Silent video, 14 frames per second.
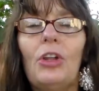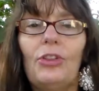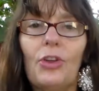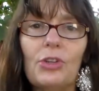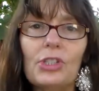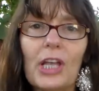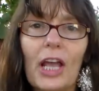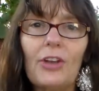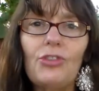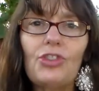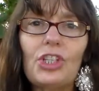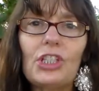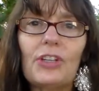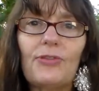Those
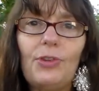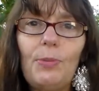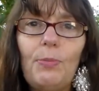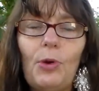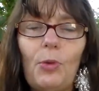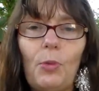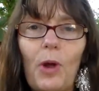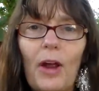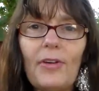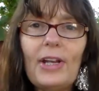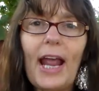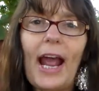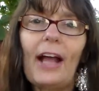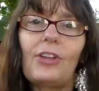energies, if you put
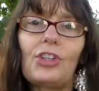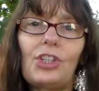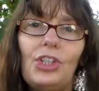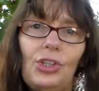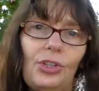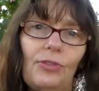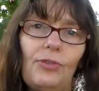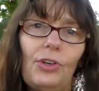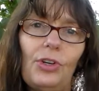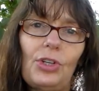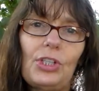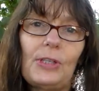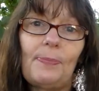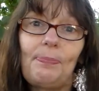worry out to the
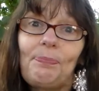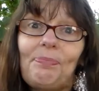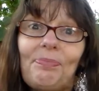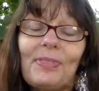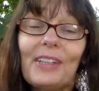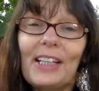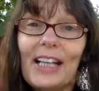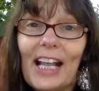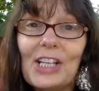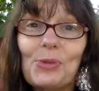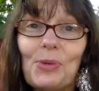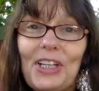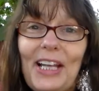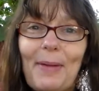universe,
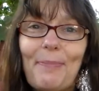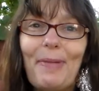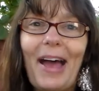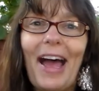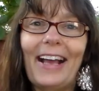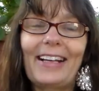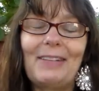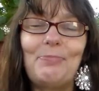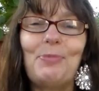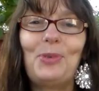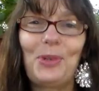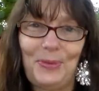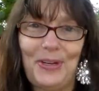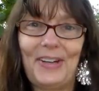guess what you get back?
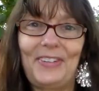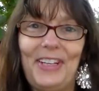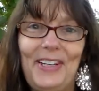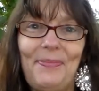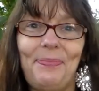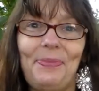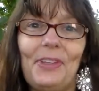More worry.